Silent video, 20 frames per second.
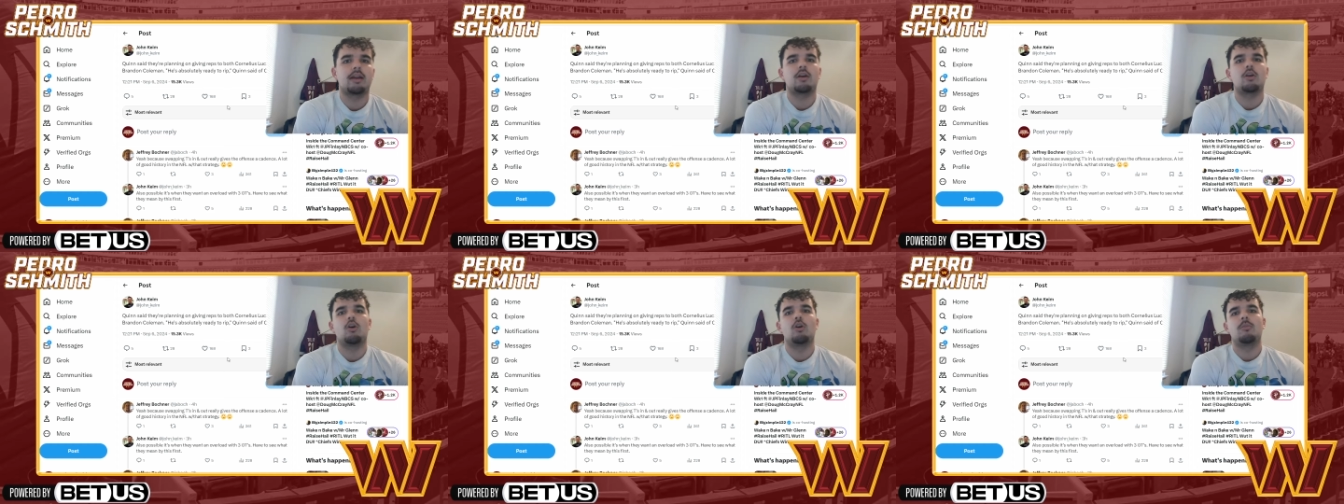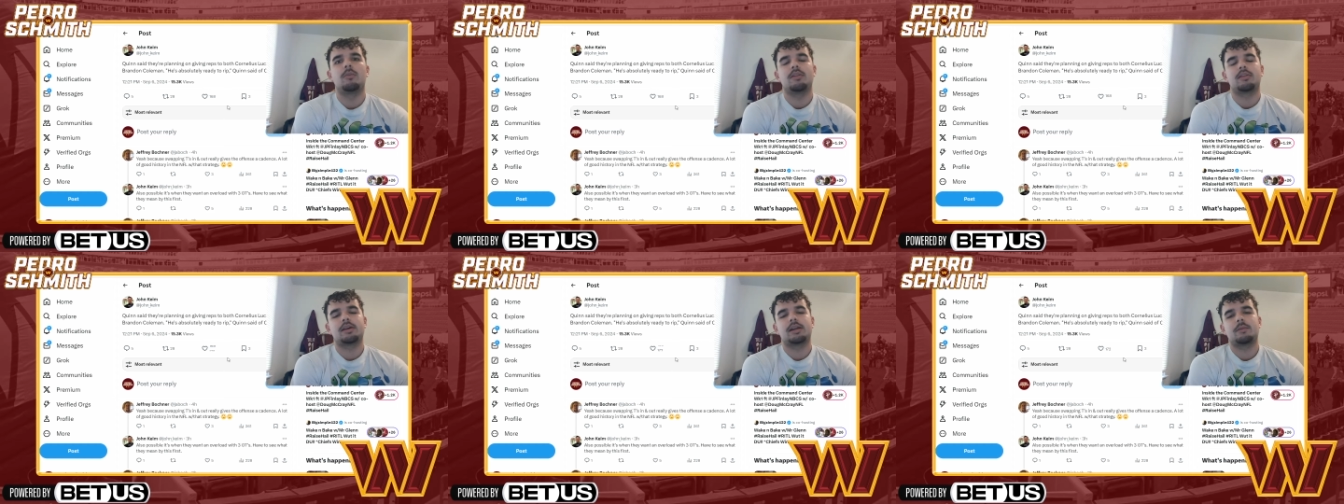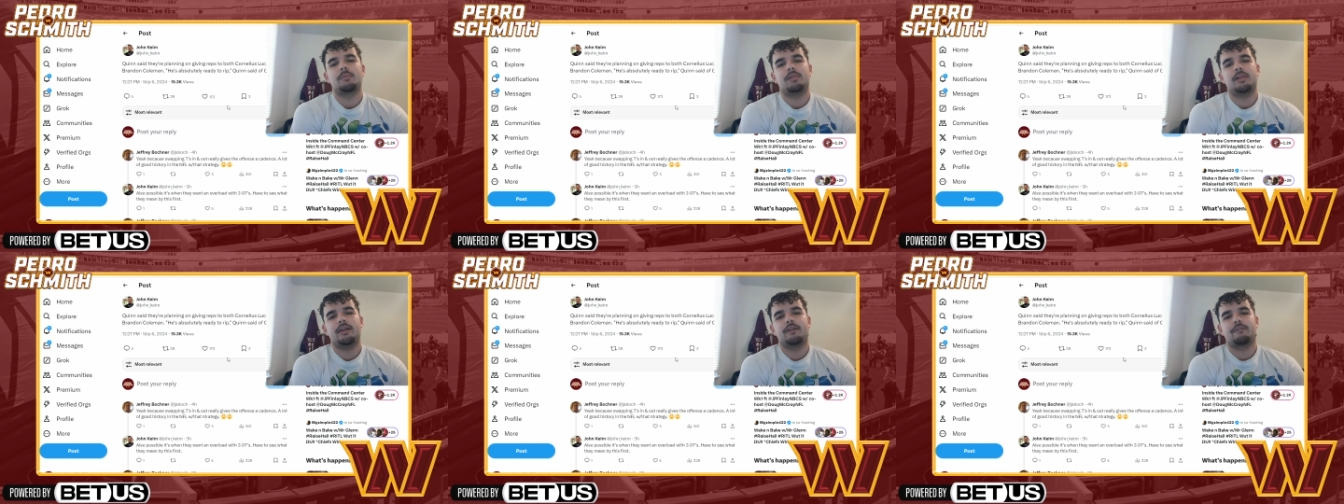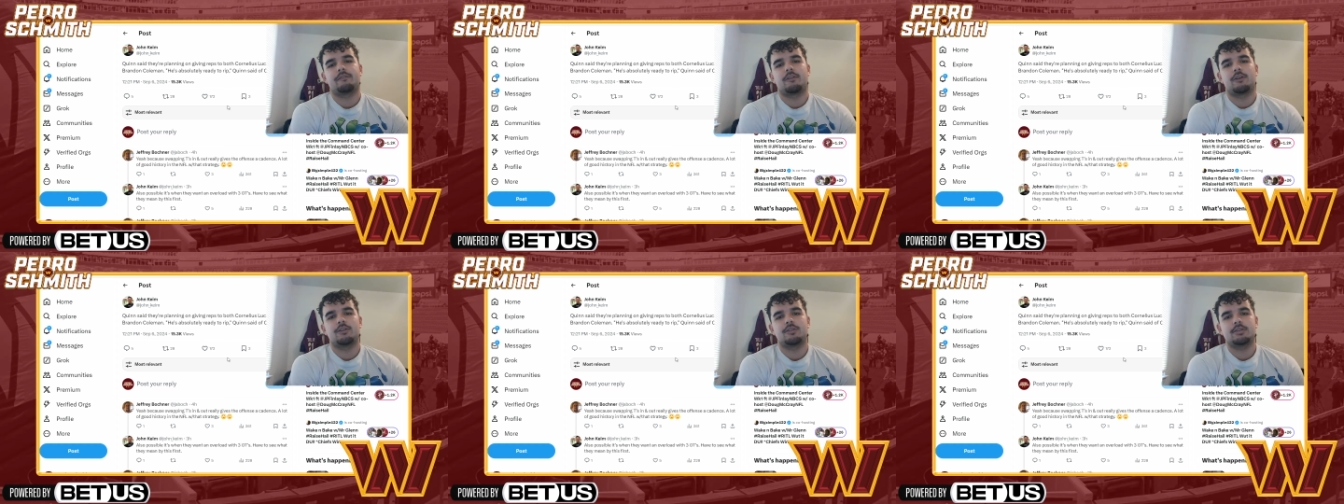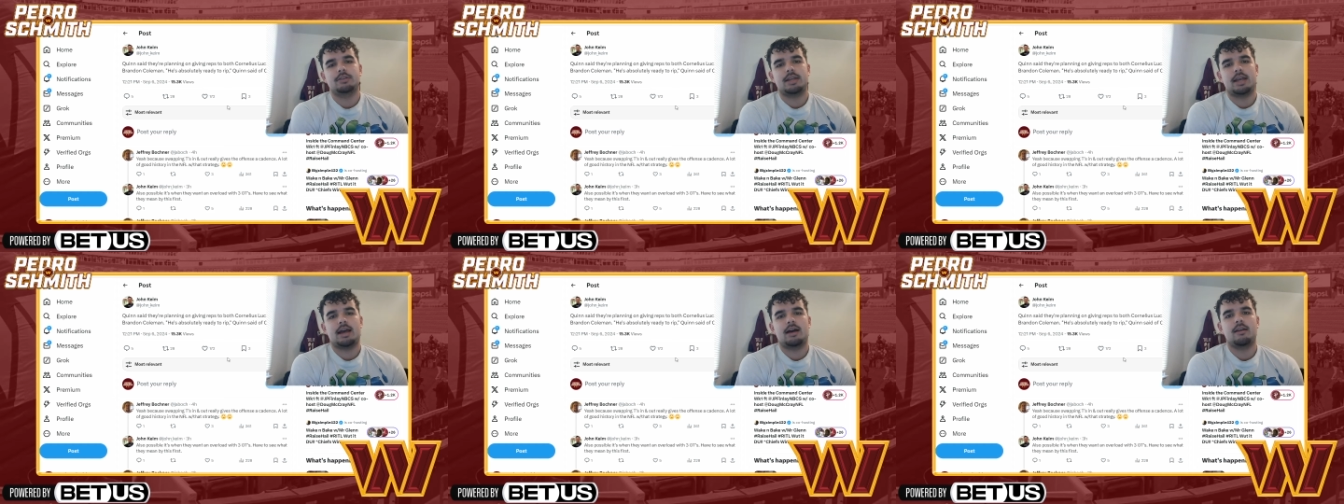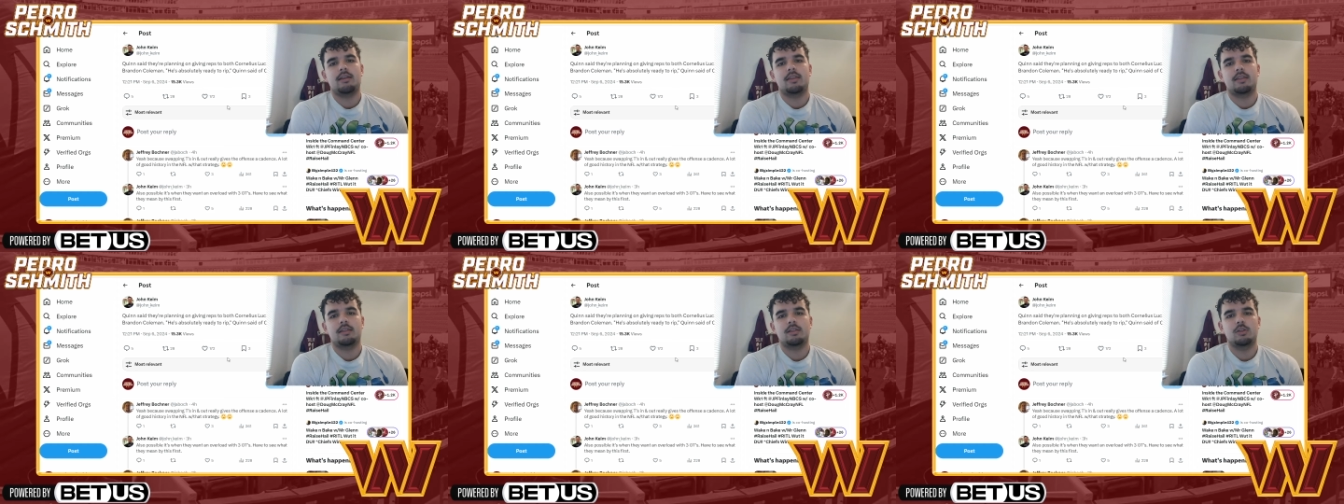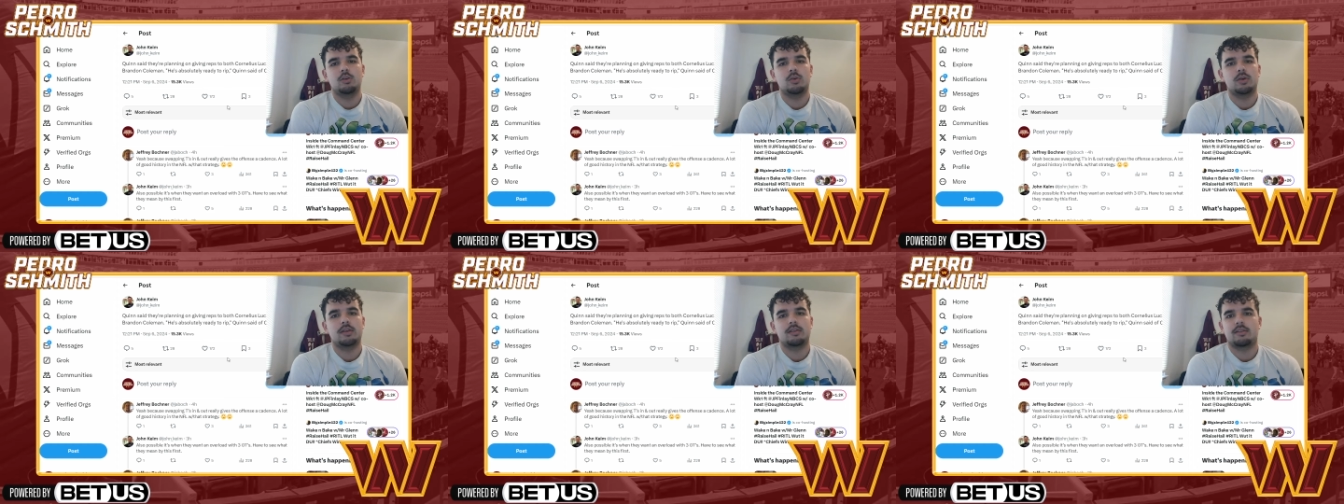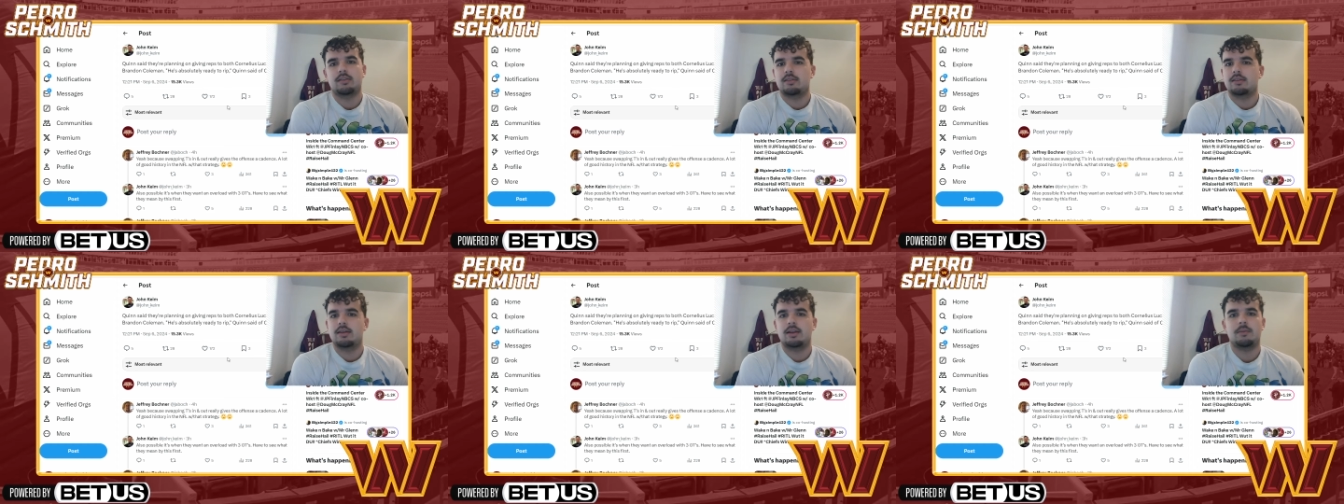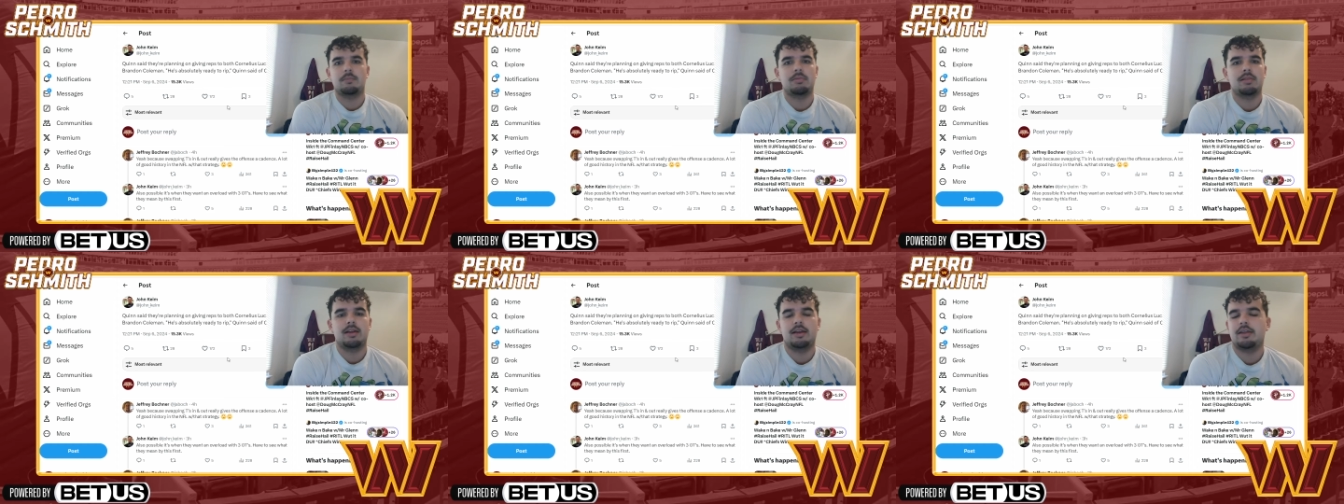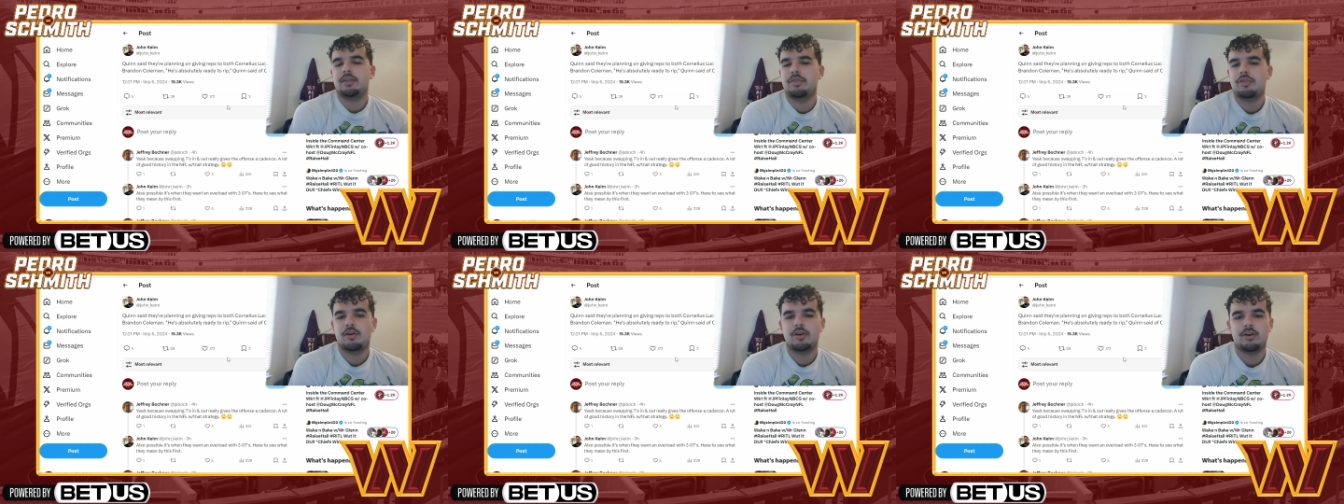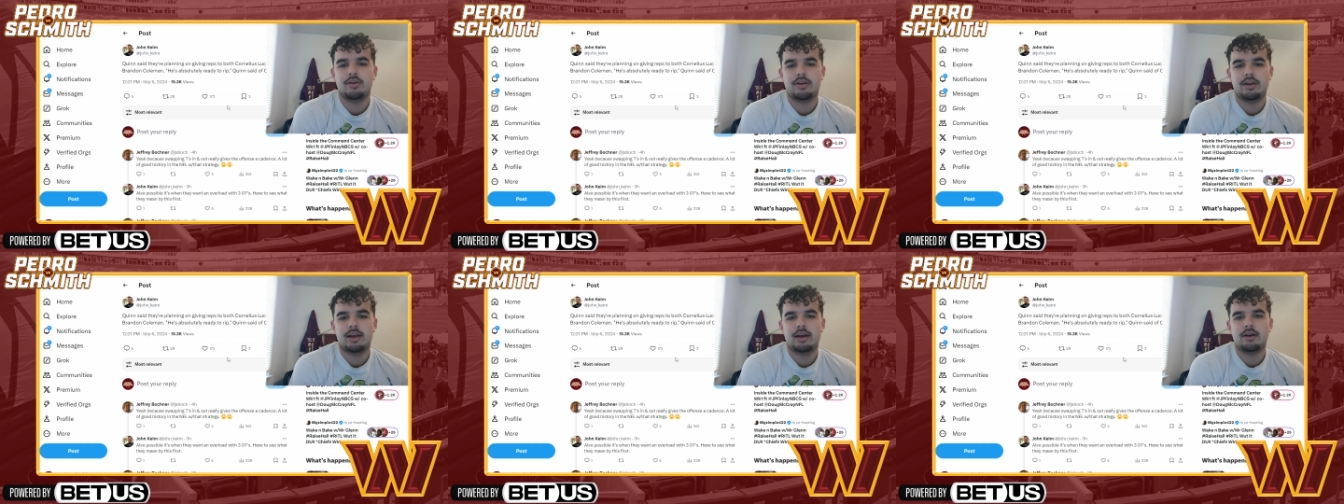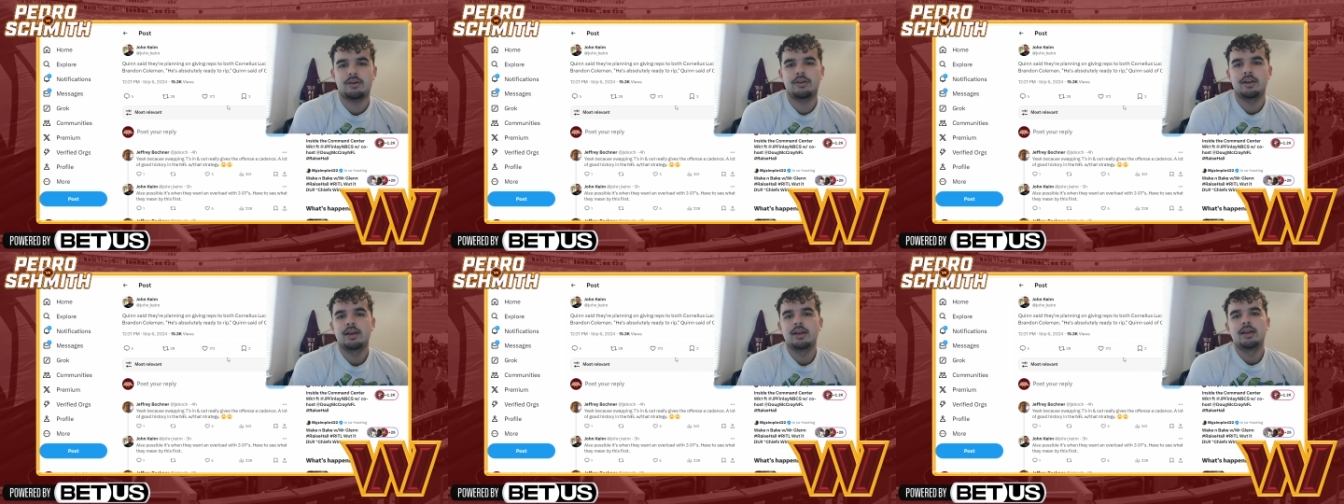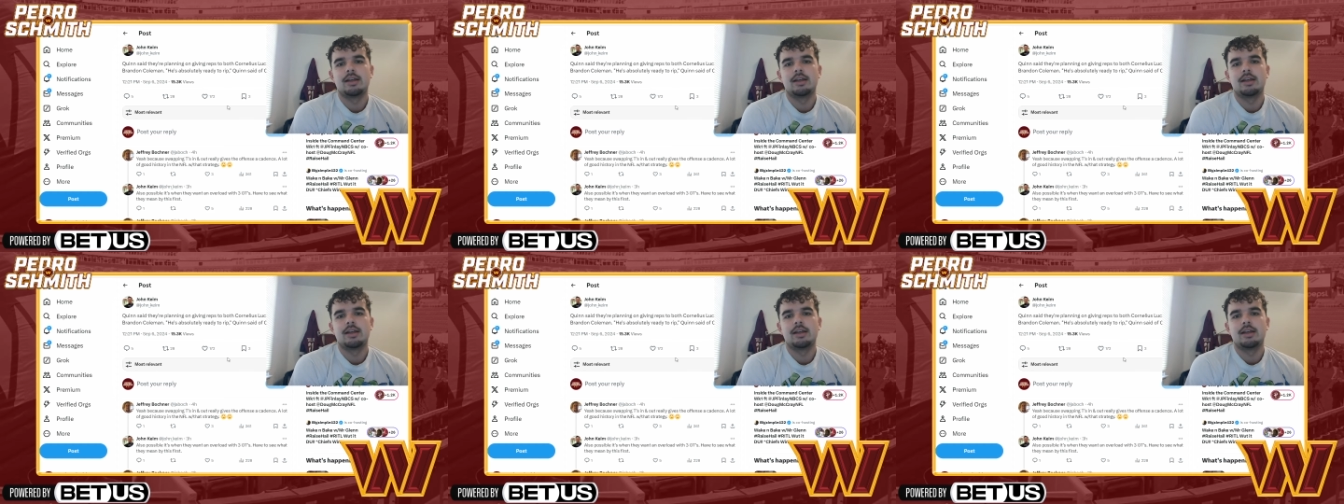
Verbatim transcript: Coleman's gonna play first down and then Lucas is gonna play third down,